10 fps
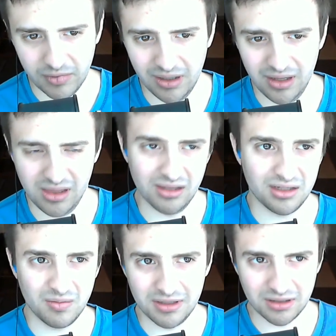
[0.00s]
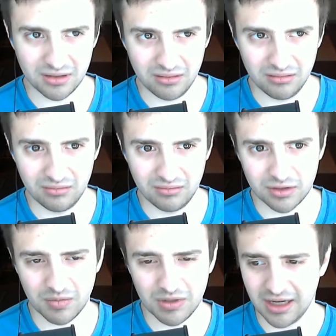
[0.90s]
And then some of these
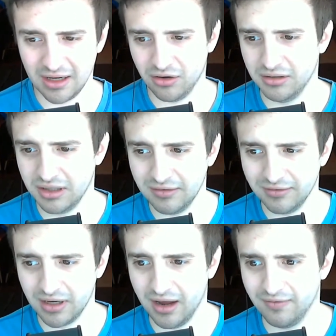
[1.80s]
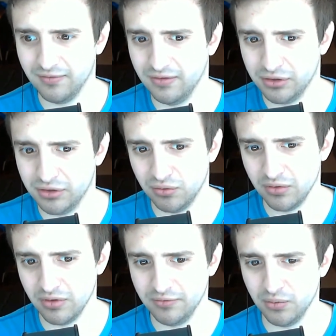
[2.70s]
add-ons even have a
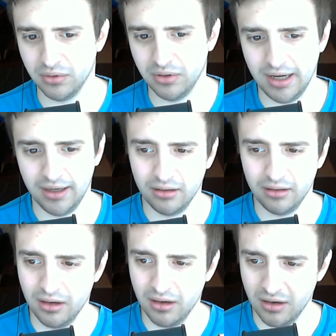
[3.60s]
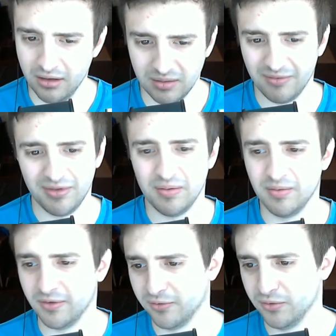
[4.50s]
story for, like, some of them
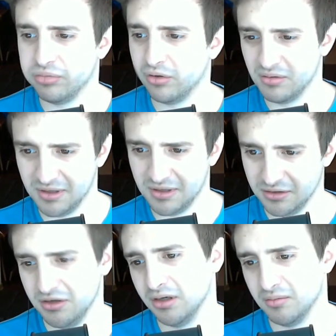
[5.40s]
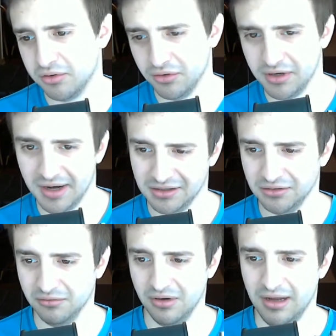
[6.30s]
are for deployment, so you can deploy to
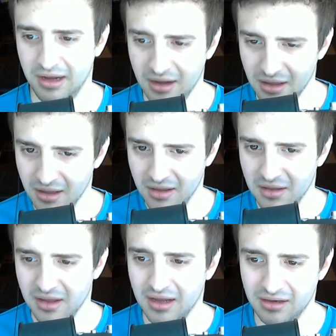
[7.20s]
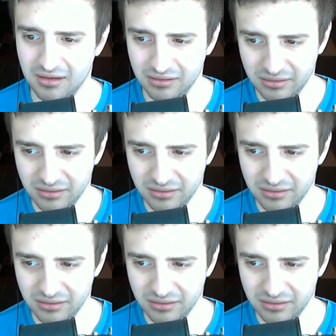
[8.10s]
S3 and